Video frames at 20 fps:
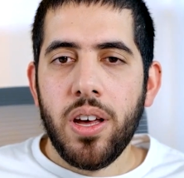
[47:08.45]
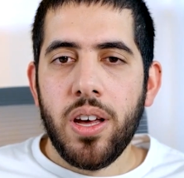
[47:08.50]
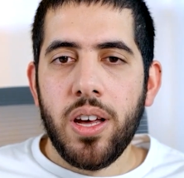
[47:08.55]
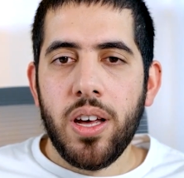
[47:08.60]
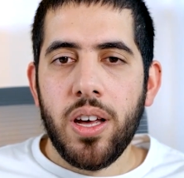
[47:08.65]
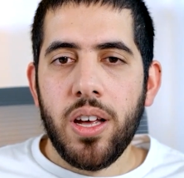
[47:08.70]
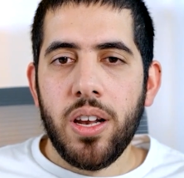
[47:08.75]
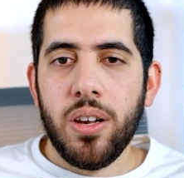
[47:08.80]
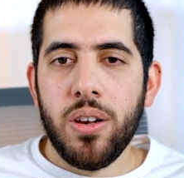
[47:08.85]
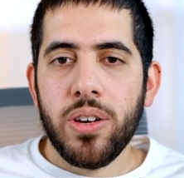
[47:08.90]

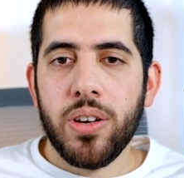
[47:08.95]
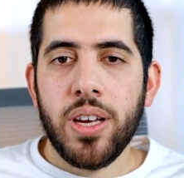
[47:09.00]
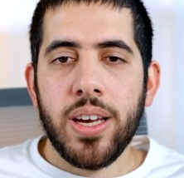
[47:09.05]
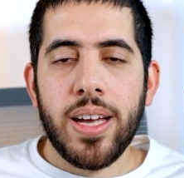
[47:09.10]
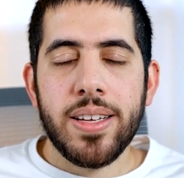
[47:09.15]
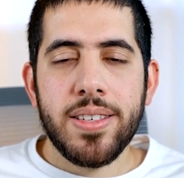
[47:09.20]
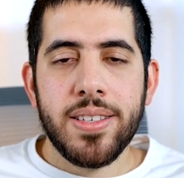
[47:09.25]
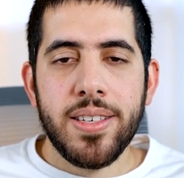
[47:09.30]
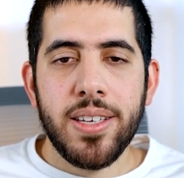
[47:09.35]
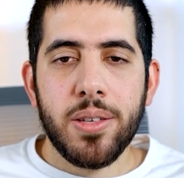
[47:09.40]
Uh, looking
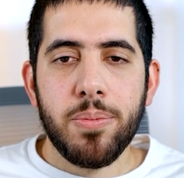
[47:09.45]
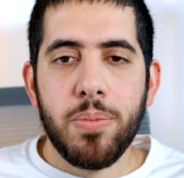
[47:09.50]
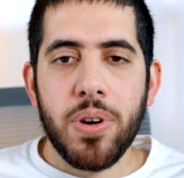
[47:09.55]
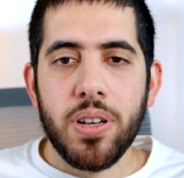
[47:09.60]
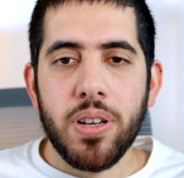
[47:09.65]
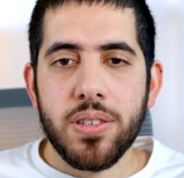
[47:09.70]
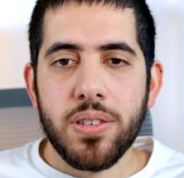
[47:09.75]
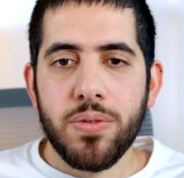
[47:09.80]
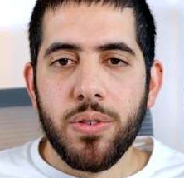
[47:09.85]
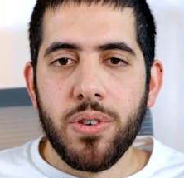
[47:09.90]
at seat
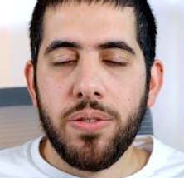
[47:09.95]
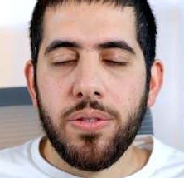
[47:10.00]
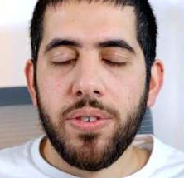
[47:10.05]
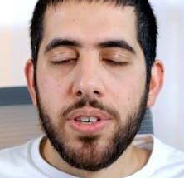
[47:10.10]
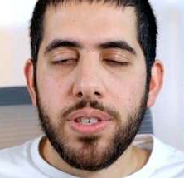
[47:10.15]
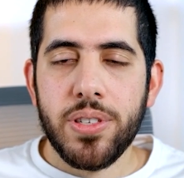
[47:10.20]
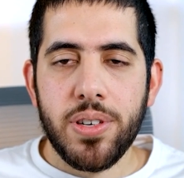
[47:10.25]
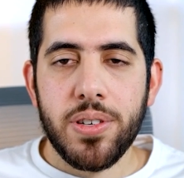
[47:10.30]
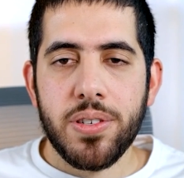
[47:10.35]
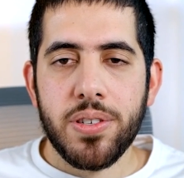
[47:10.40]
belts for a
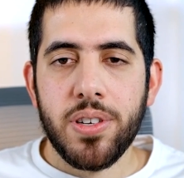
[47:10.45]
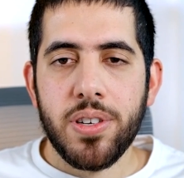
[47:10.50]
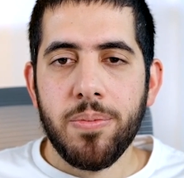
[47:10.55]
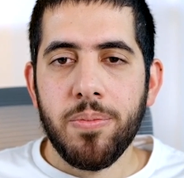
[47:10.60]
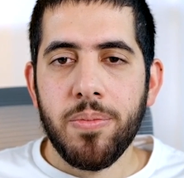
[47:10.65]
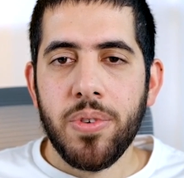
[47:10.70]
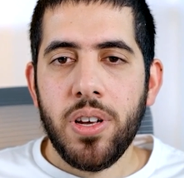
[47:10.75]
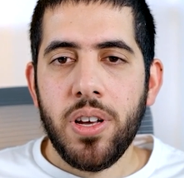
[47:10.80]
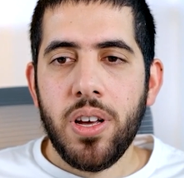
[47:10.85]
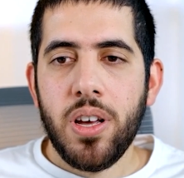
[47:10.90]
fit
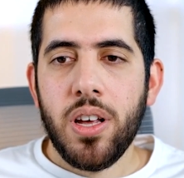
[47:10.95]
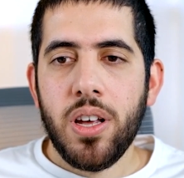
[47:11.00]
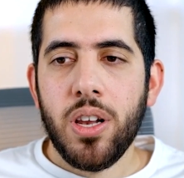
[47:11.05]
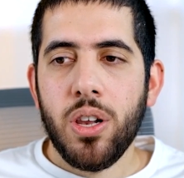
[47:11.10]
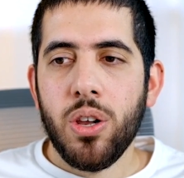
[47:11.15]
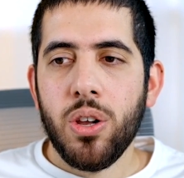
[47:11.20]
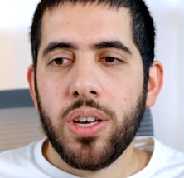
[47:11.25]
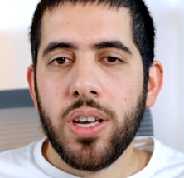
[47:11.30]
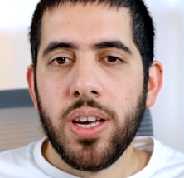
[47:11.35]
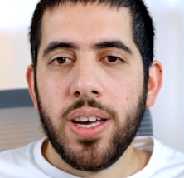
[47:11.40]
system
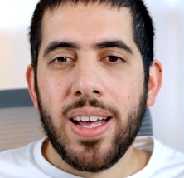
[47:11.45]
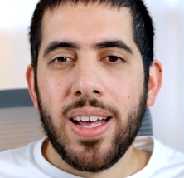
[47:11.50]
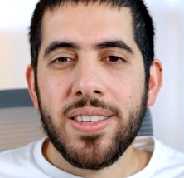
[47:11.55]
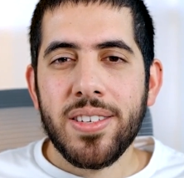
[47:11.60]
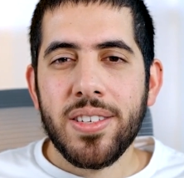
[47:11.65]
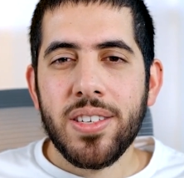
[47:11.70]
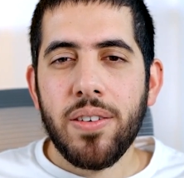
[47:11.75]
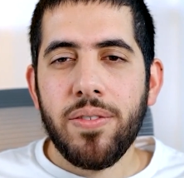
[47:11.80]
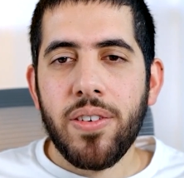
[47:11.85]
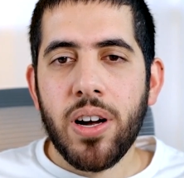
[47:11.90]
looking at
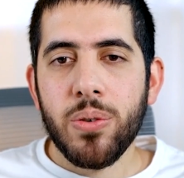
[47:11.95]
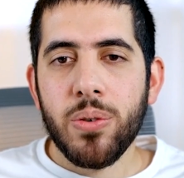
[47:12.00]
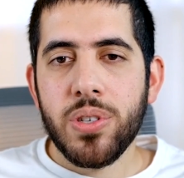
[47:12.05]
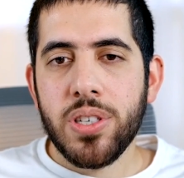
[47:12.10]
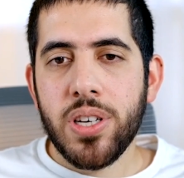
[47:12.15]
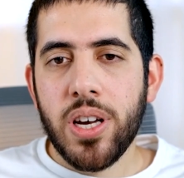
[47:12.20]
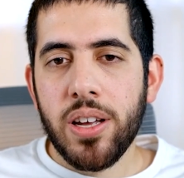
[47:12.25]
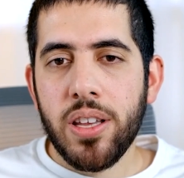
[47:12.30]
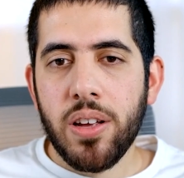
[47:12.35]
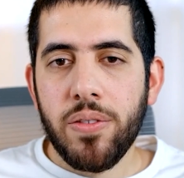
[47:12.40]
stuff
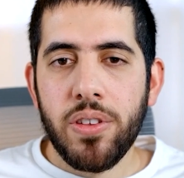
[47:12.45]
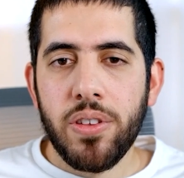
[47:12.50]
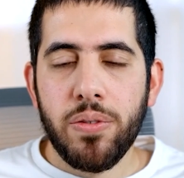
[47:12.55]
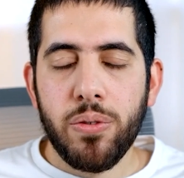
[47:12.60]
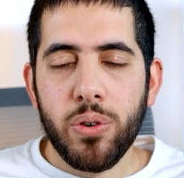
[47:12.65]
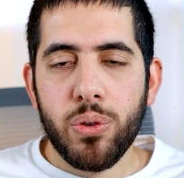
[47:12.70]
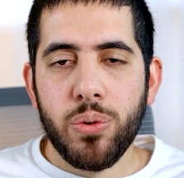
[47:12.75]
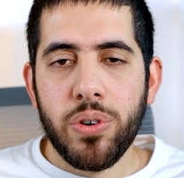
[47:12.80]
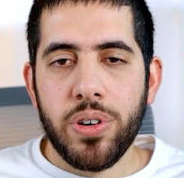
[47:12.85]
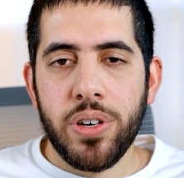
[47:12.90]
outside of the
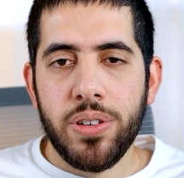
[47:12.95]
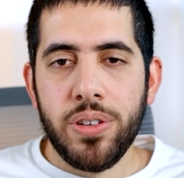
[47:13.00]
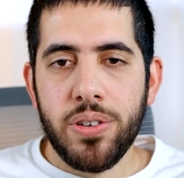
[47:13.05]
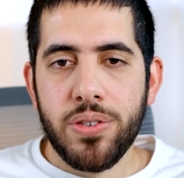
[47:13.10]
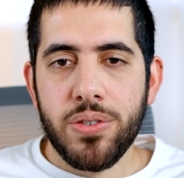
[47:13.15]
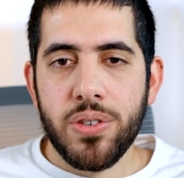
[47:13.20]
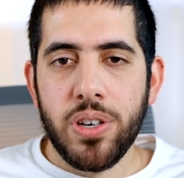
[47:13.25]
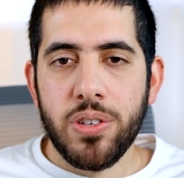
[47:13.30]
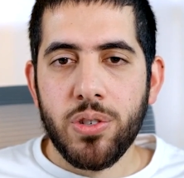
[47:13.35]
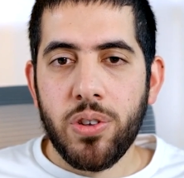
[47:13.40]
footwear
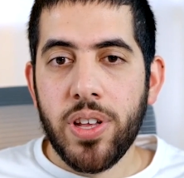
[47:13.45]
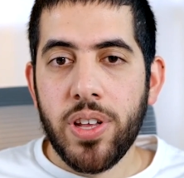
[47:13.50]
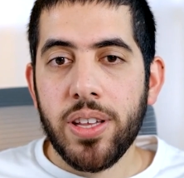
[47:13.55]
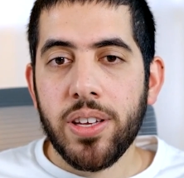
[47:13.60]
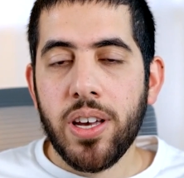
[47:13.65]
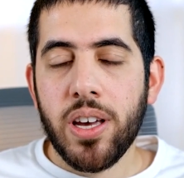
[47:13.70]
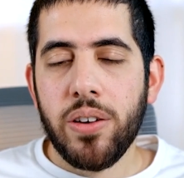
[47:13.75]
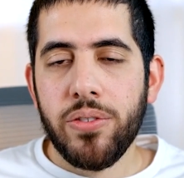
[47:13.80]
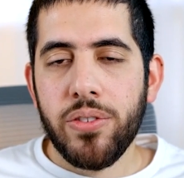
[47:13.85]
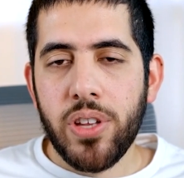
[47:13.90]
industry. So
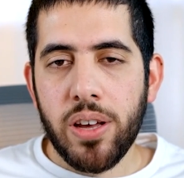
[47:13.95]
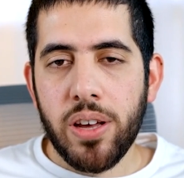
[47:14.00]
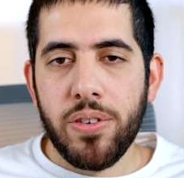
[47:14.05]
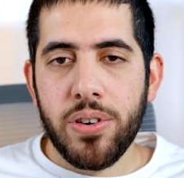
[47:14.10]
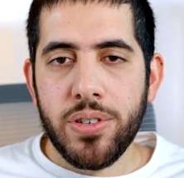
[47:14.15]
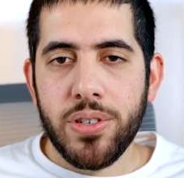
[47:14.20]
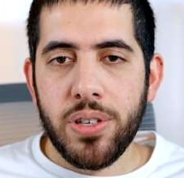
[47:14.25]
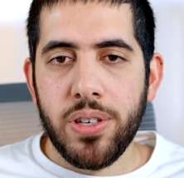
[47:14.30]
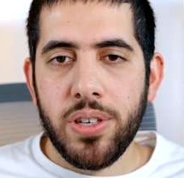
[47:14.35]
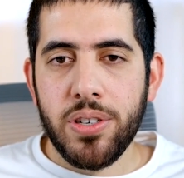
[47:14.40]
that kind of
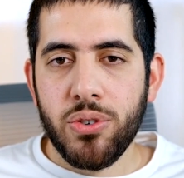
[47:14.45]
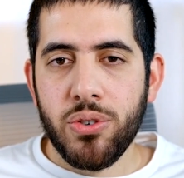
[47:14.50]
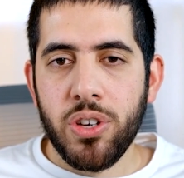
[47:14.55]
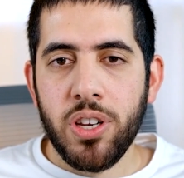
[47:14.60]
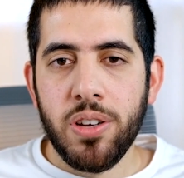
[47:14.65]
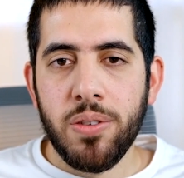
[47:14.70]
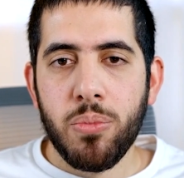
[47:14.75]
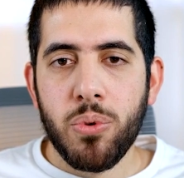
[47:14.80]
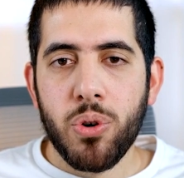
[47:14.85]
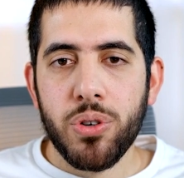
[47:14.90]
diversity is
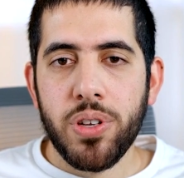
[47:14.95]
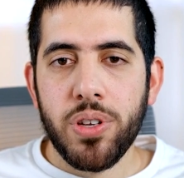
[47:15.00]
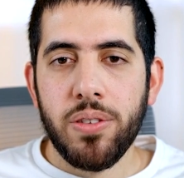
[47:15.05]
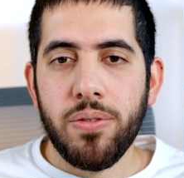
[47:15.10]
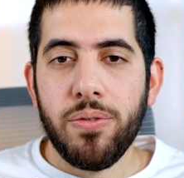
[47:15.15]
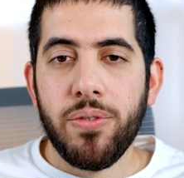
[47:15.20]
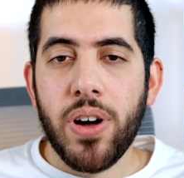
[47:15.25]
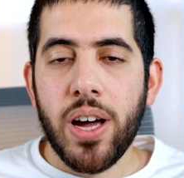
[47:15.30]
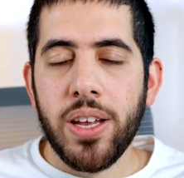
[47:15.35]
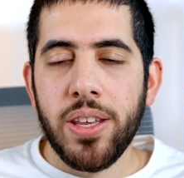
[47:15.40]
really
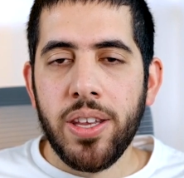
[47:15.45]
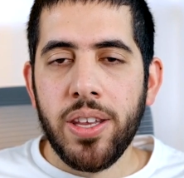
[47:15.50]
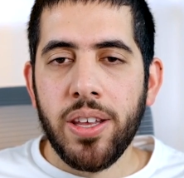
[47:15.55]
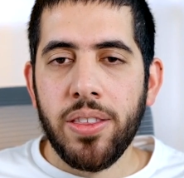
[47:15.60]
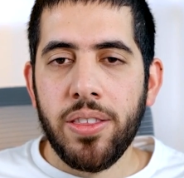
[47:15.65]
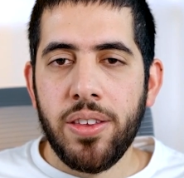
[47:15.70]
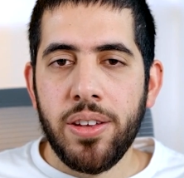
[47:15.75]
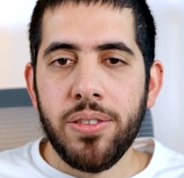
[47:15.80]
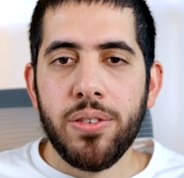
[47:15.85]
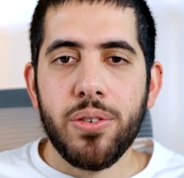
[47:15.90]
important.
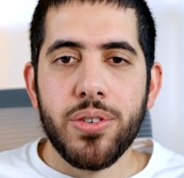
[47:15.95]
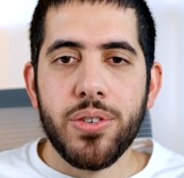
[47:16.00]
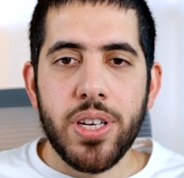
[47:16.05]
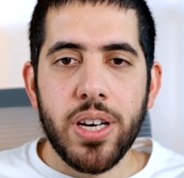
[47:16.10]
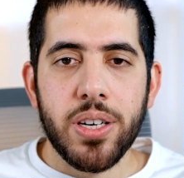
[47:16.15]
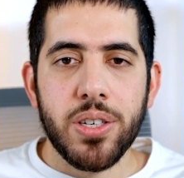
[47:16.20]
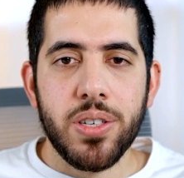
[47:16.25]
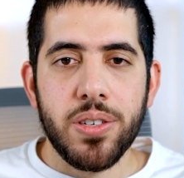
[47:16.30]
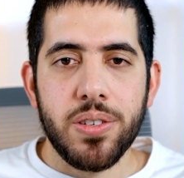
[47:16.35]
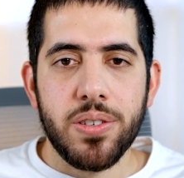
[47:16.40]
Finding the
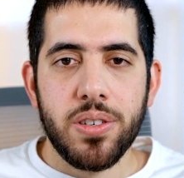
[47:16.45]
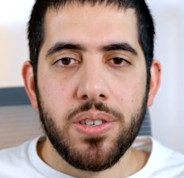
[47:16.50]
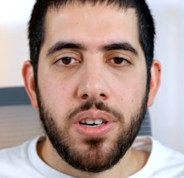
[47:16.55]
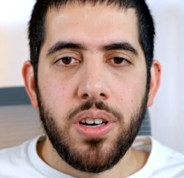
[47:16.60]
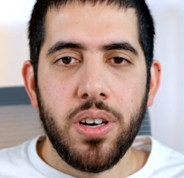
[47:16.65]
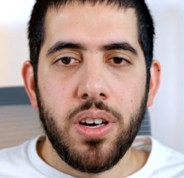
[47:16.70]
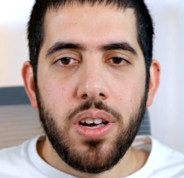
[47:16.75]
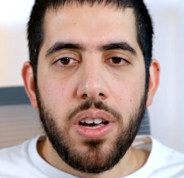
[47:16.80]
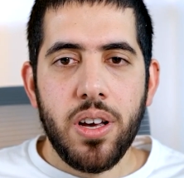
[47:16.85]
intersections.